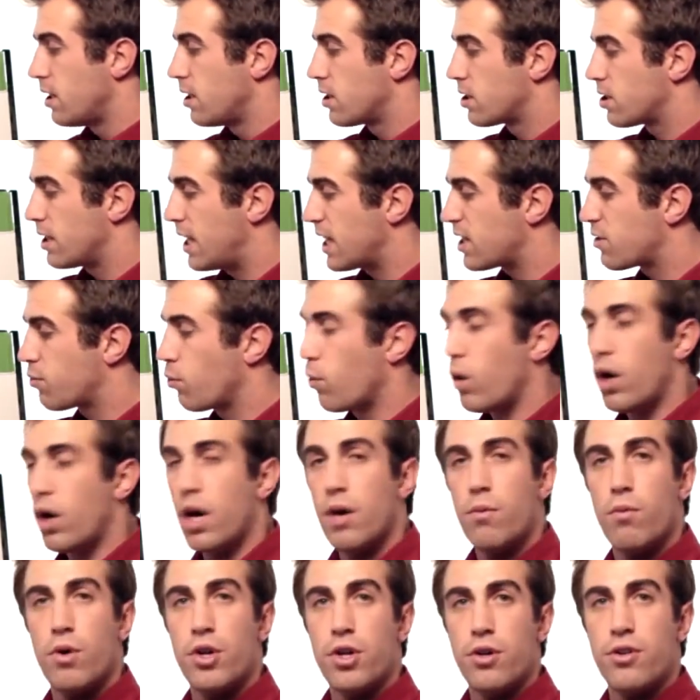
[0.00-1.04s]
So that's
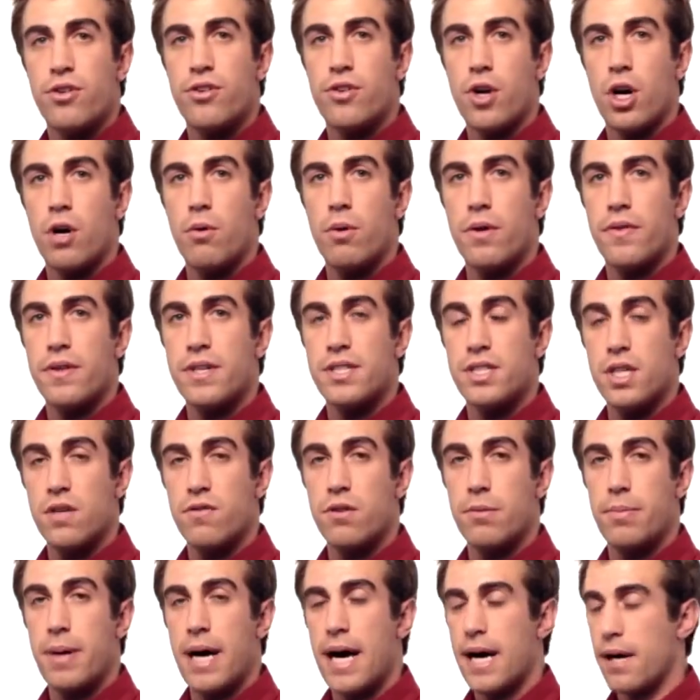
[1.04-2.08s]
1 when you start with the
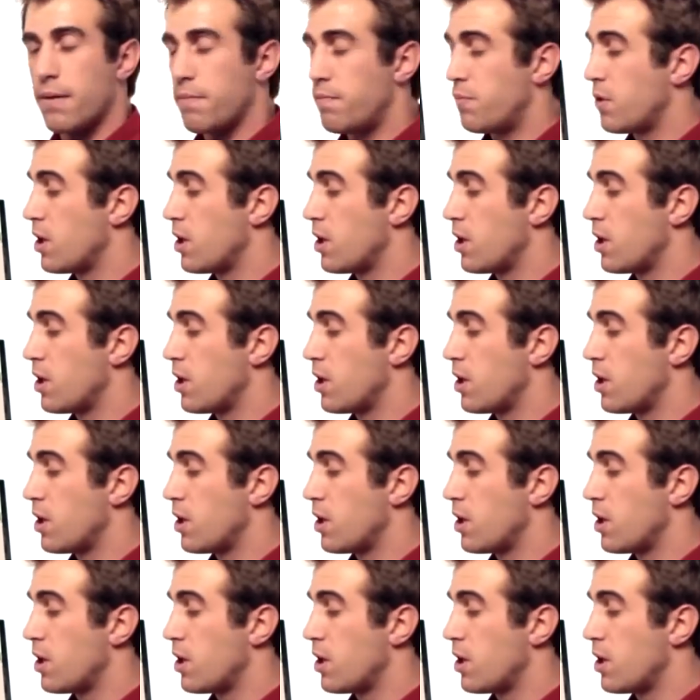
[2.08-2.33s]
silver pack.